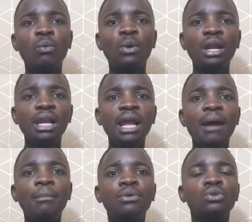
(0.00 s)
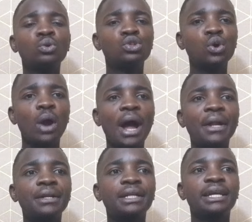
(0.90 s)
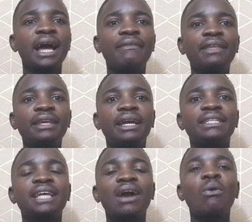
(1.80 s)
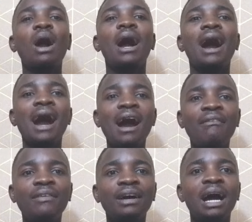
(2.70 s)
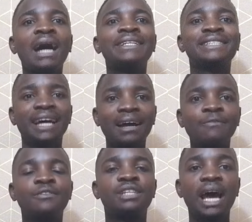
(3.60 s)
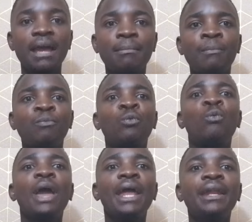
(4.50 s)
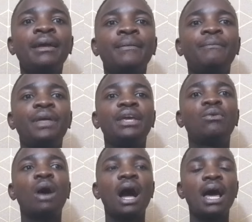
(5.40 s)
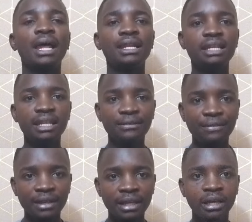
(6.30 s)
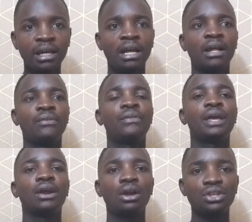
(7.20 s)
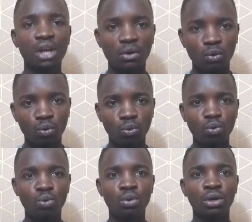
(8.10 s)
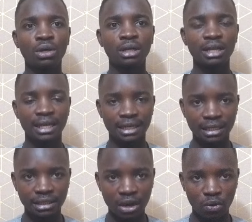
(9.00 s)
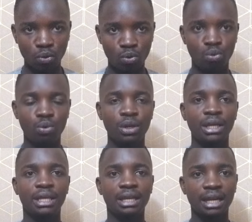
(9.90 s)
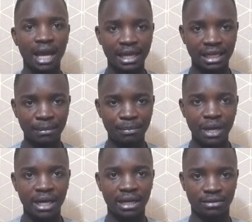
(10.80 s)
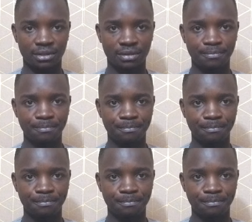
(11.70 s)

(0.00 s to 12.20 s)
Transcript: William Ruto and Rigathi Gachagua have a tough time when they were leaving the Nyahururu in Laikipia County.